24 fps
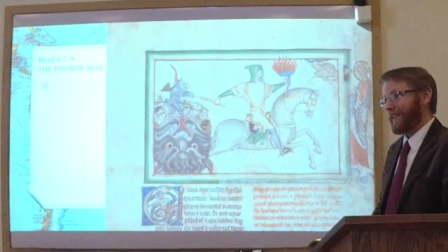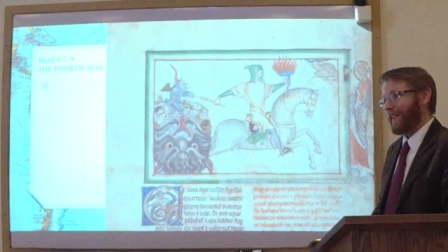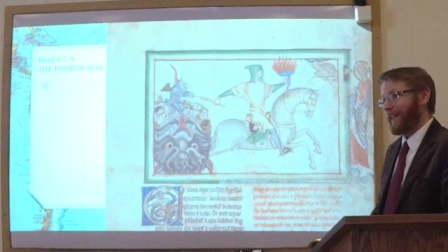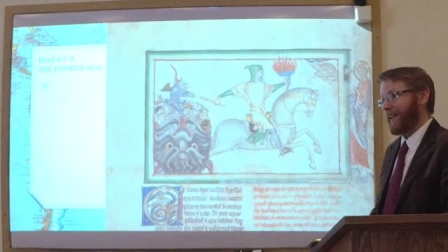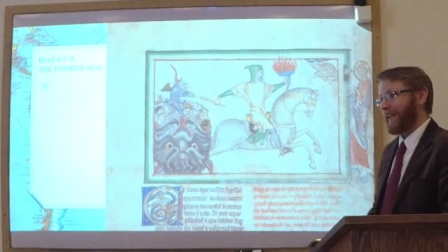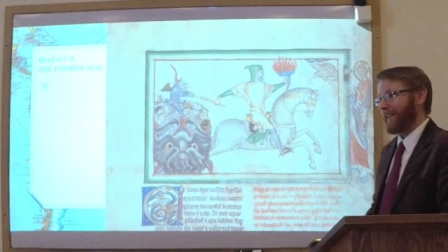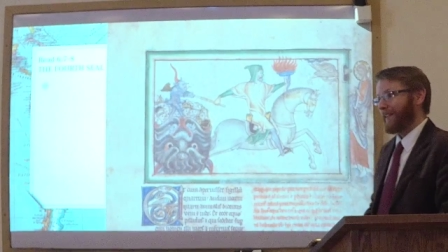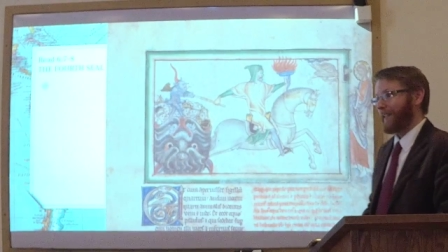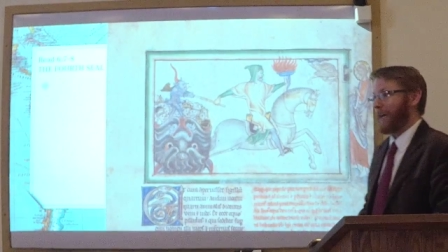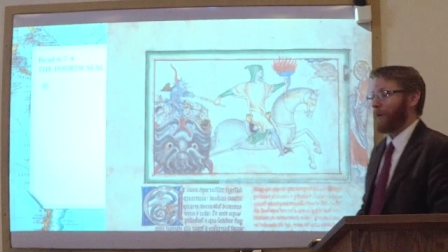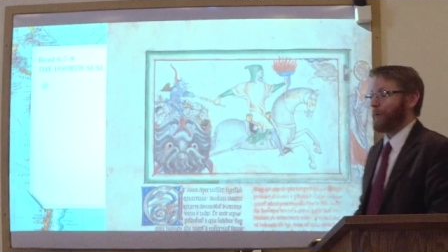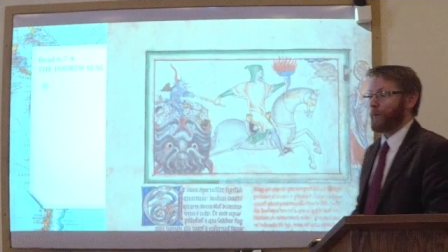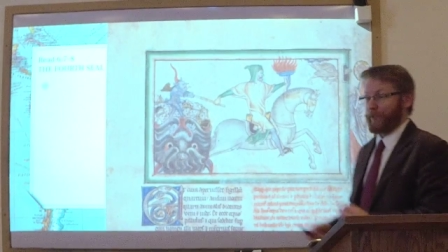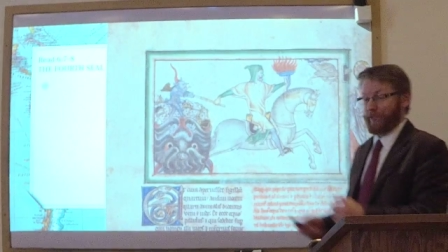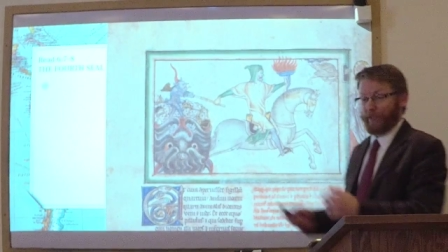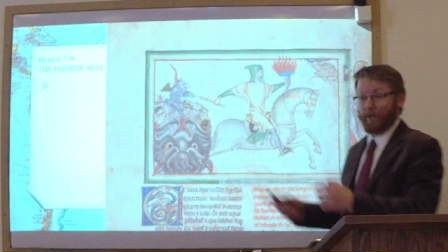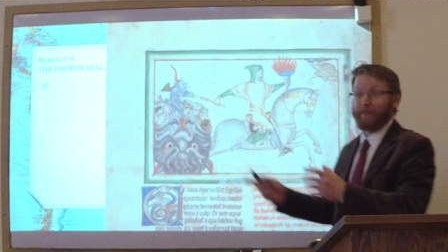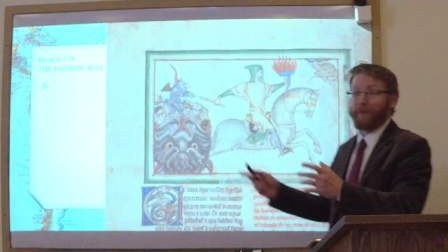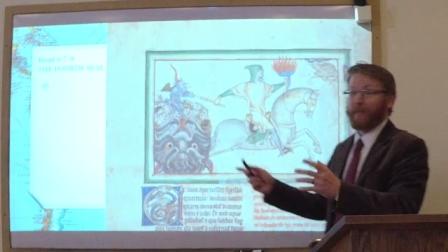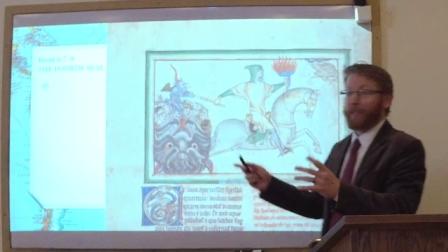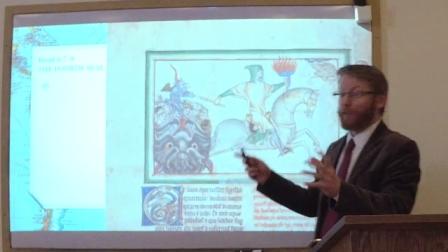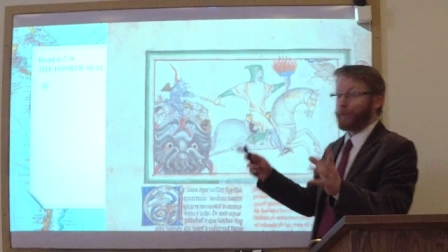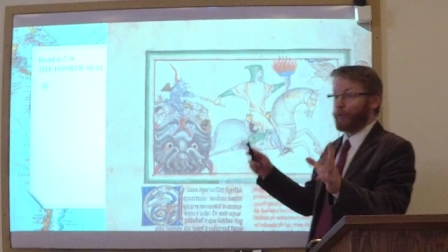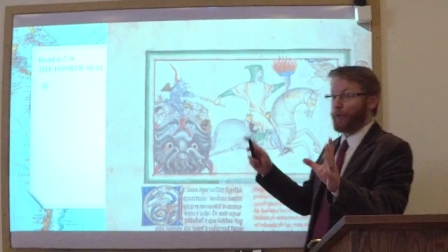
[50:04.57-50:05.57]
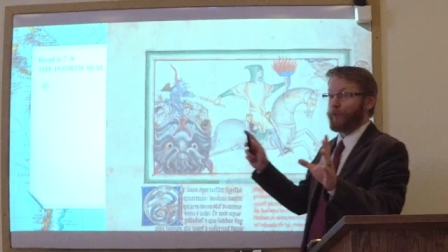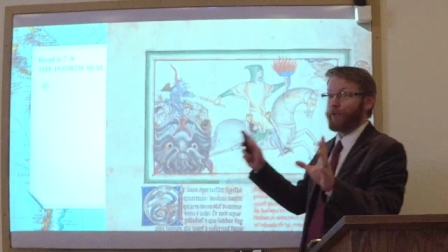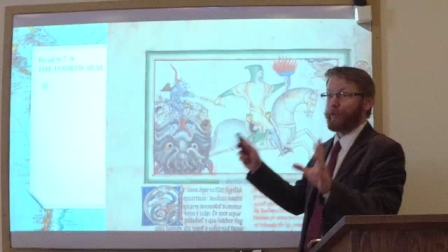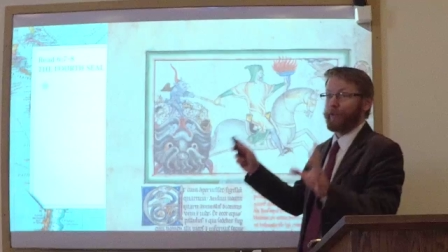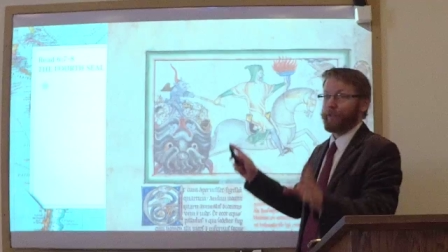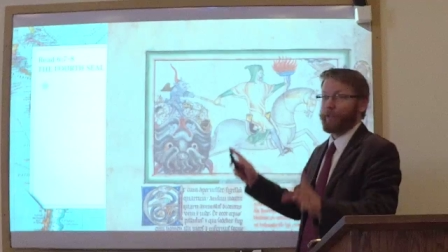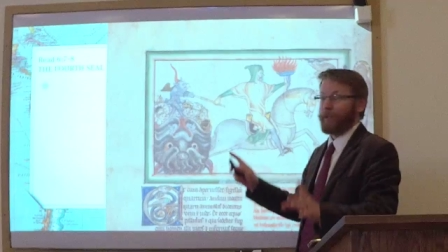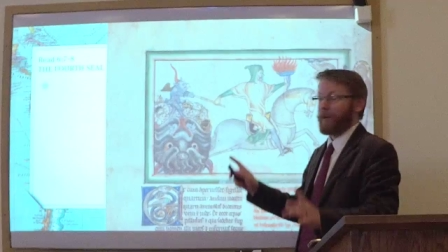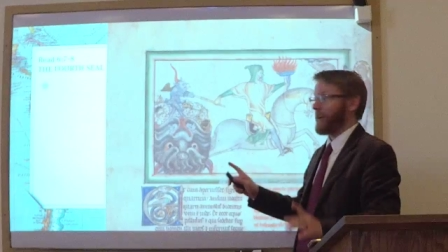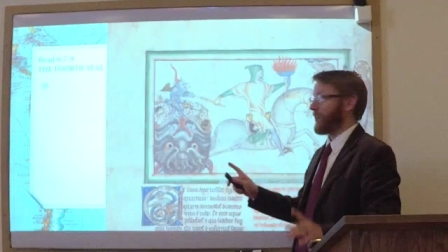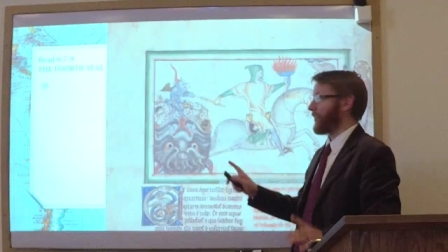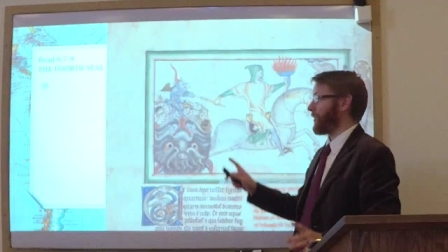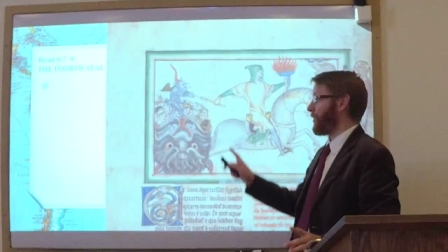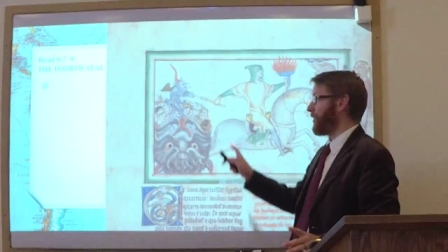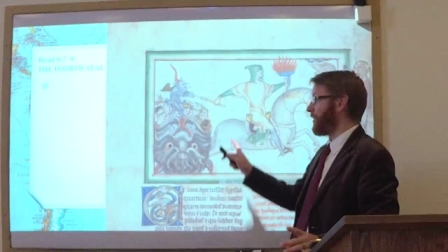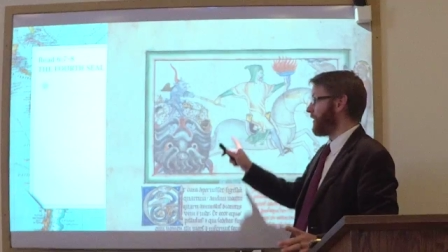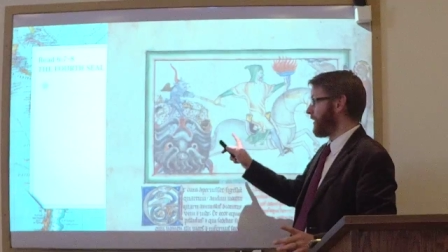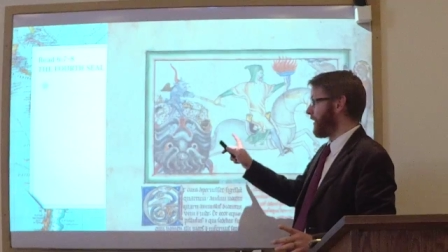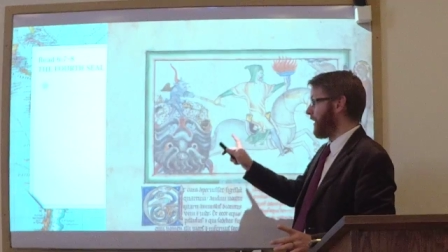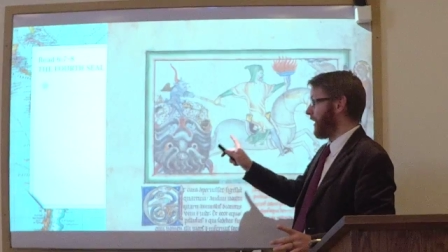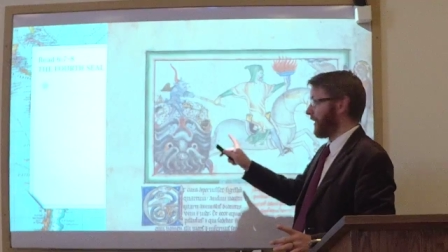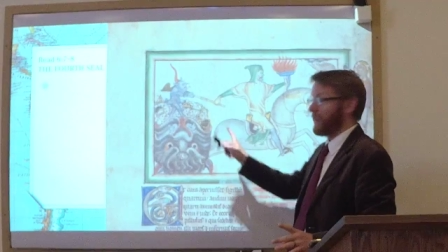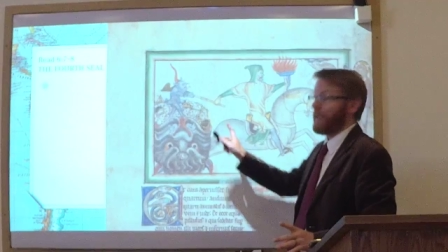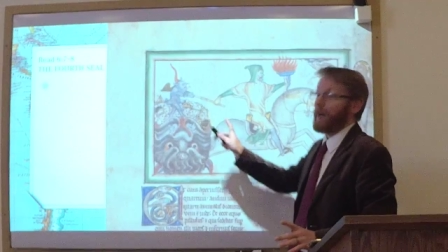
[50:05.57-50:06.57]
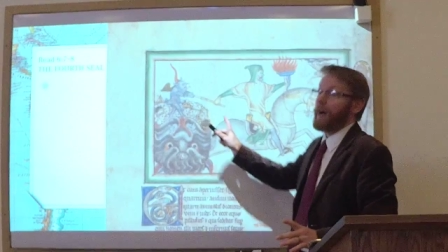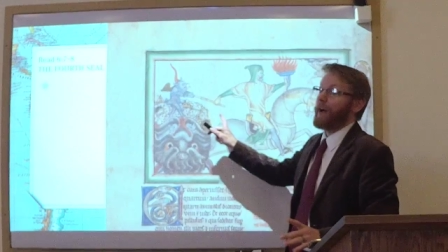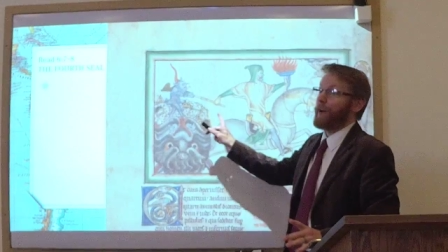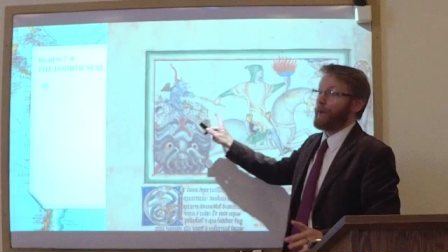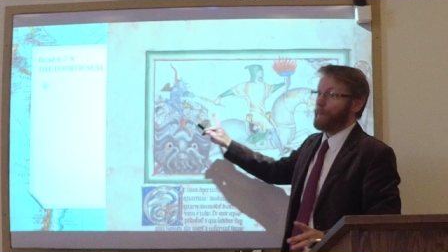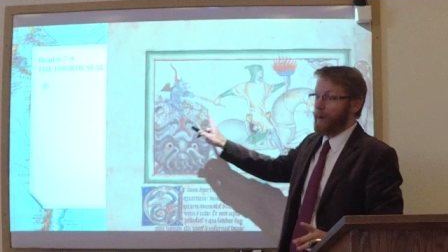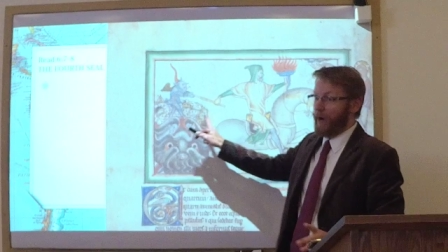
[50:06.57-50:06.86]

And that was something Luther talked a lot